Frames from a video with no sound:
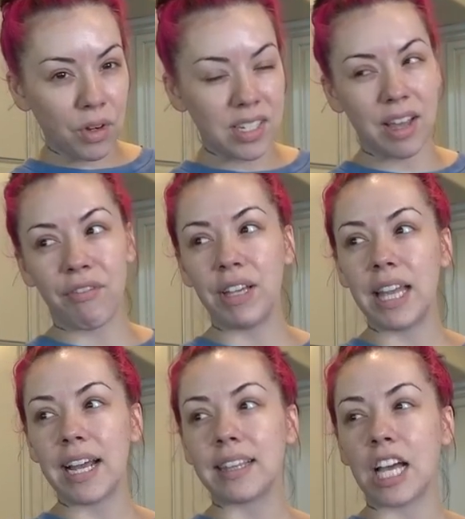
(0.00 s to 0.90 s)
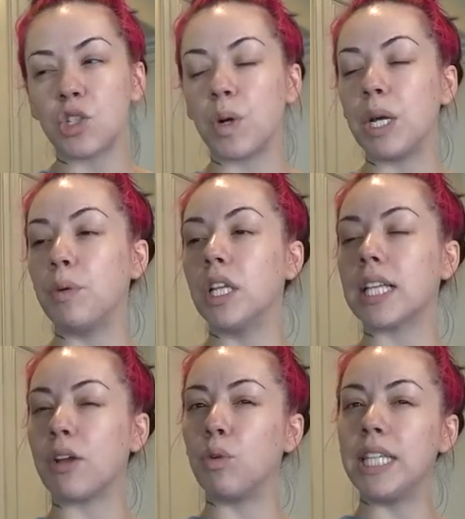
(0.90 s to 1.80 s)
because I feel like that's where it would look
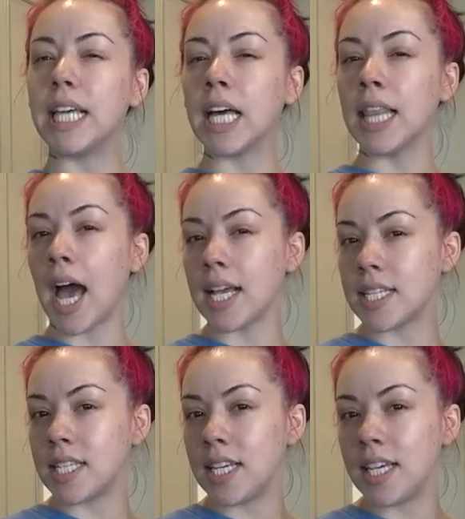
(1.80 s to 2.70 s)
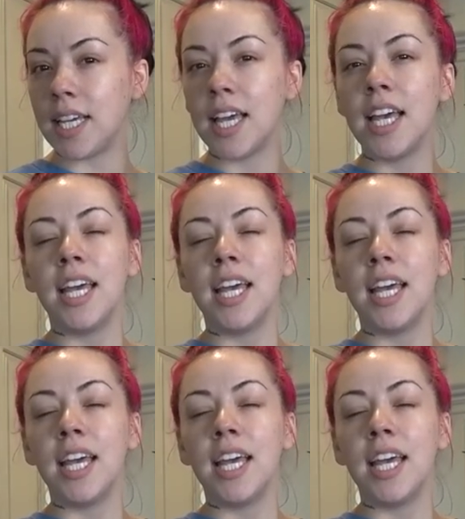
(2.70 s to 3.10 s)
like really classy.